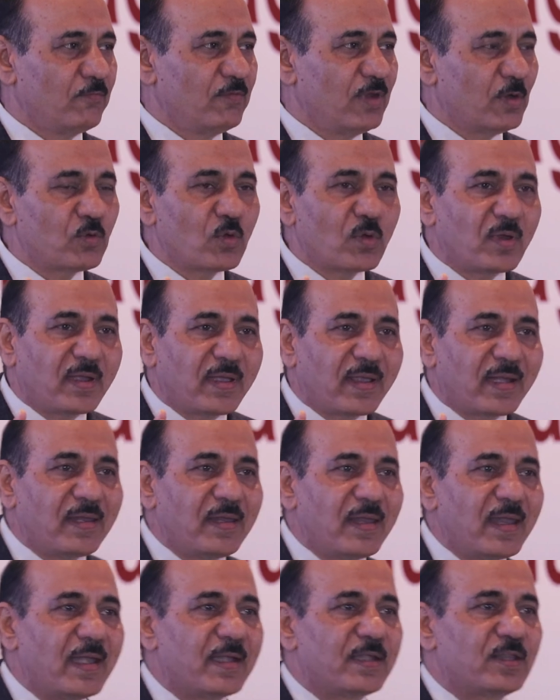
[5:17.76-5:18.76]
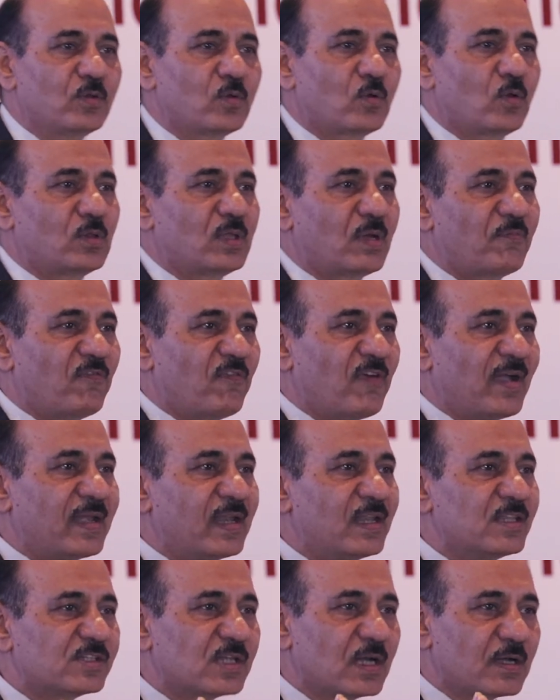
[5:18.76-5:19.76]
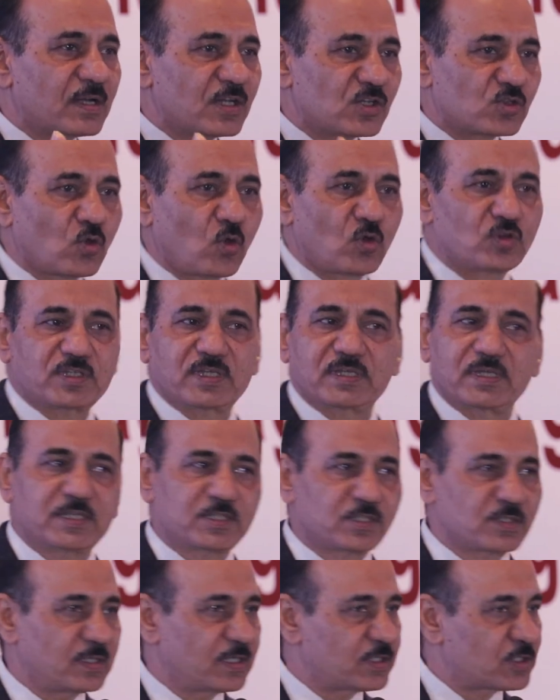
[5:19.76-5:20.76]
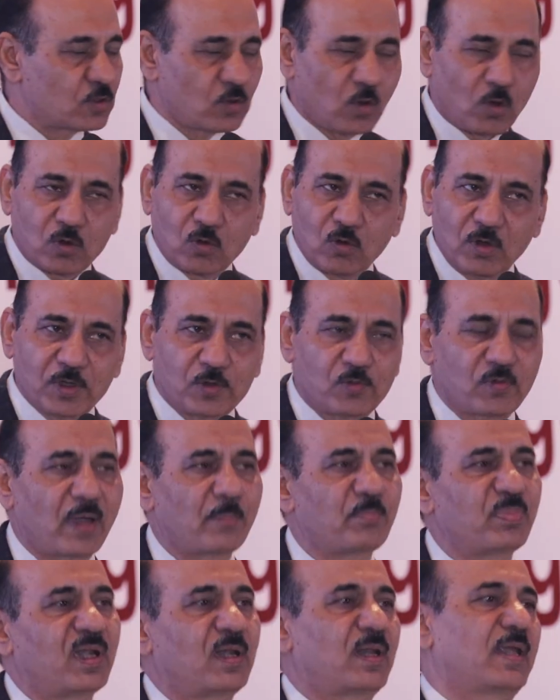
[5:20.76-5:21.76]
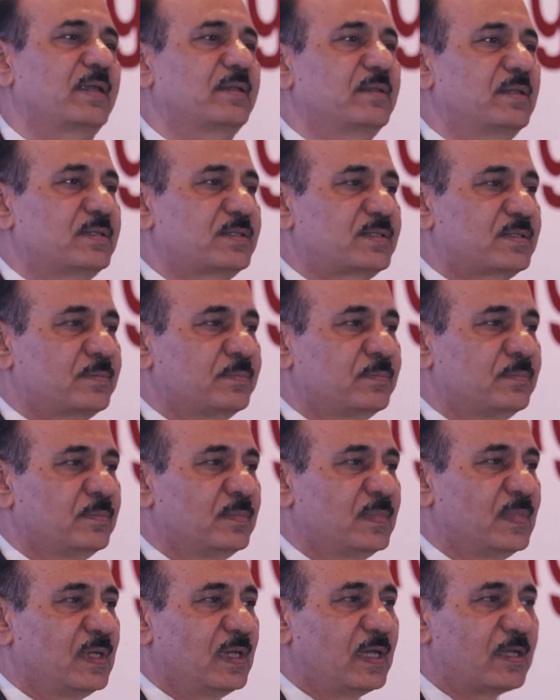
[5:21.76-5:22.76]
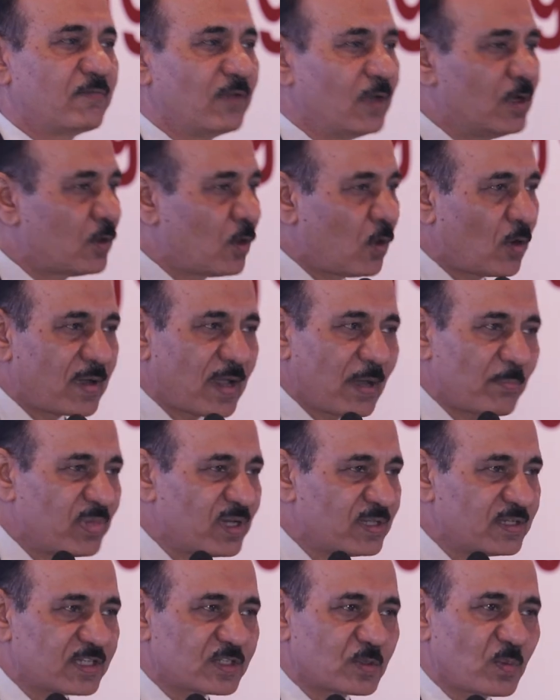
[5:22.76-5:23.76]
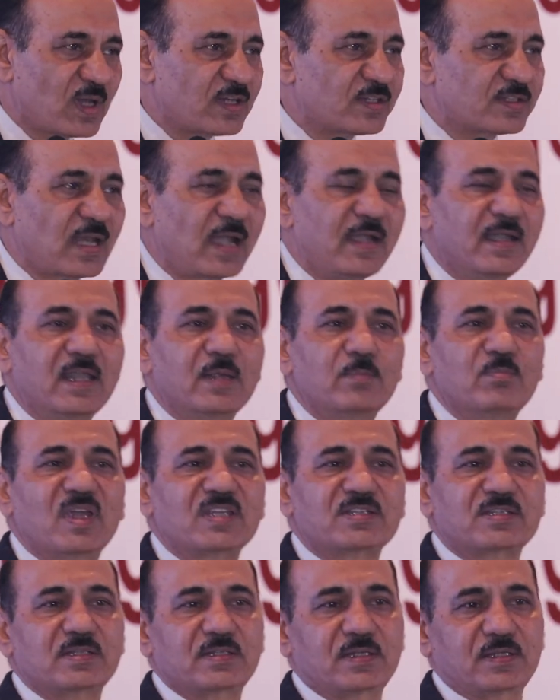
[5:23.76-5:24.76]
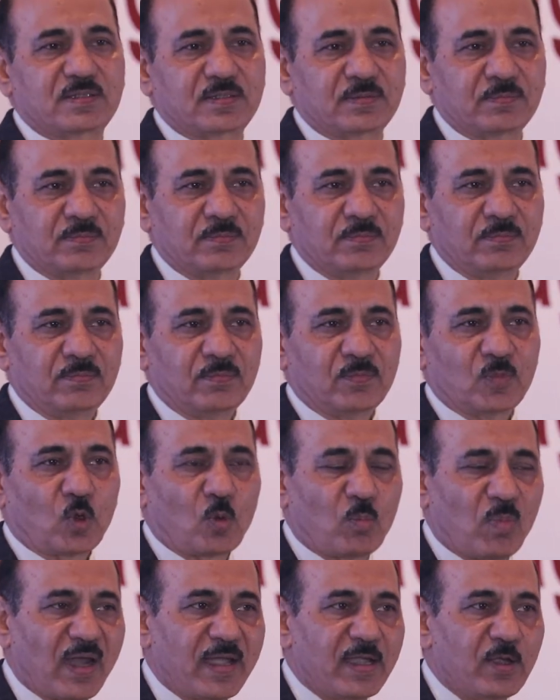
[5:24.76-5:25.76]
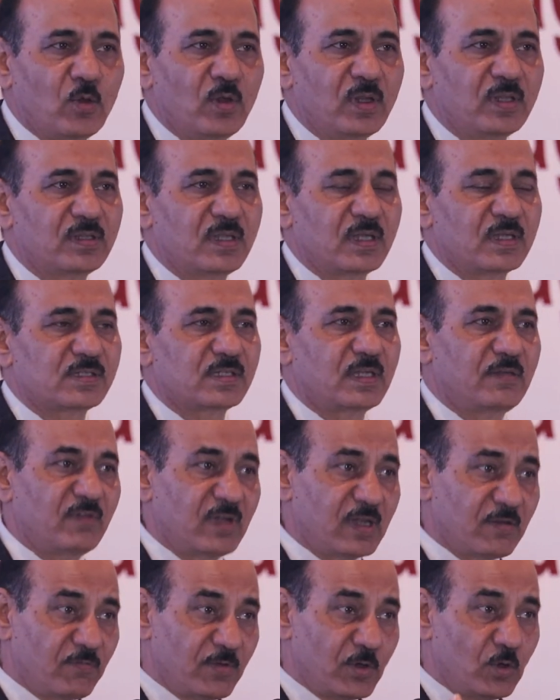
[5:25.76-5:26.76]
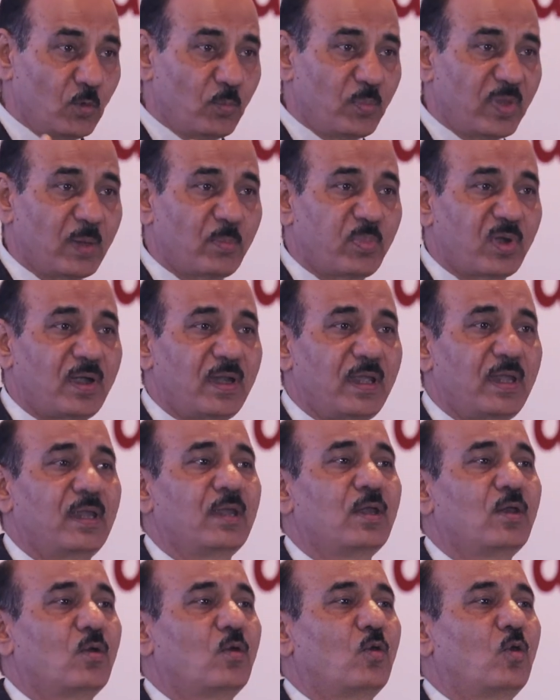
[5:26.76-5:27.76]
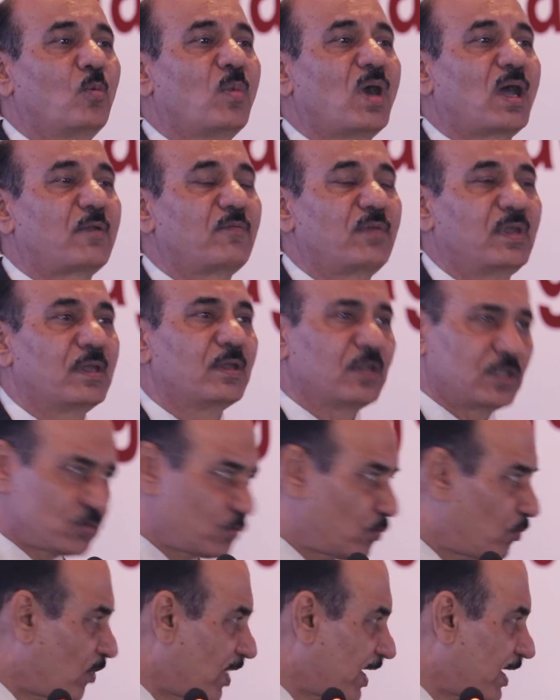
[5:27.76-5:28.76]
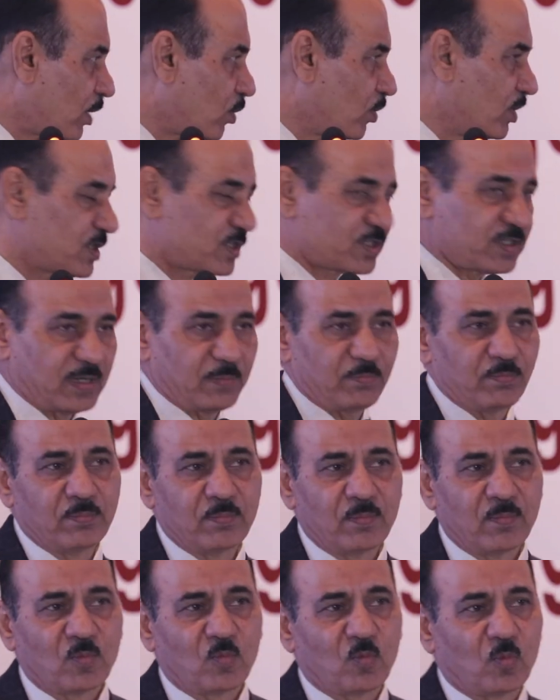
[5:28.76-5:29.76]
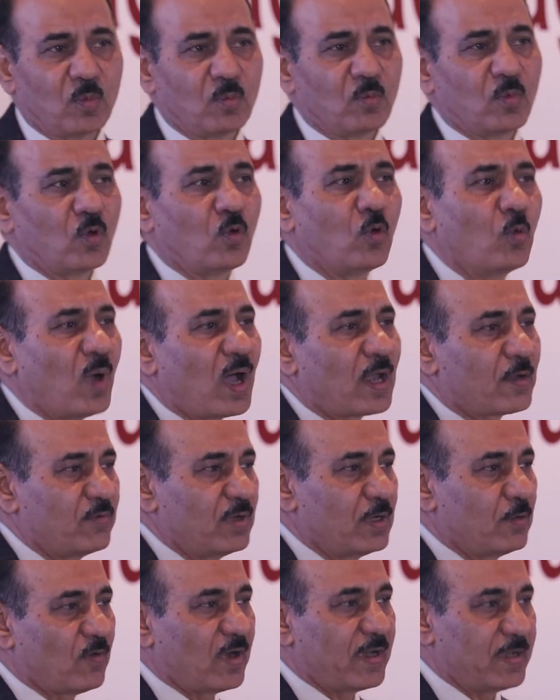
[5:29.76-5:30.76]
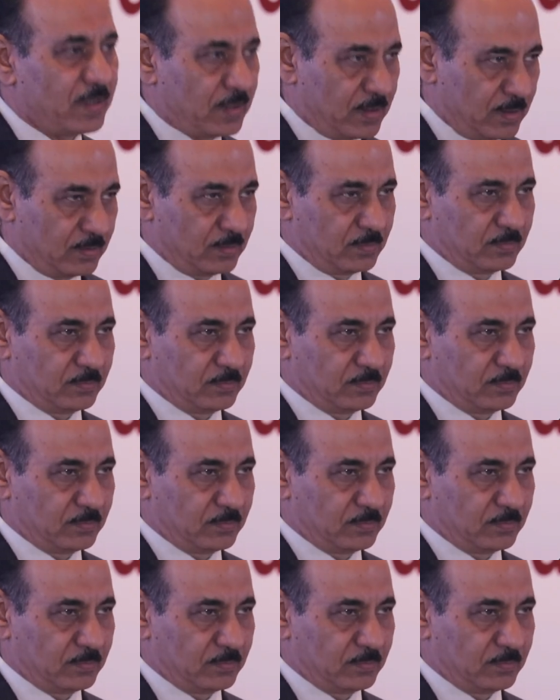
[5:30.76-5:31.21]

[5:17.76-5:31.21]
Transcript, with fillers: We have to create, you know, the financial resources. It's not going to happen like this. It will not happen just by sending messages or by doing things. Even if we do paper day, whom are we? It's a very good step. Whom are we inviting?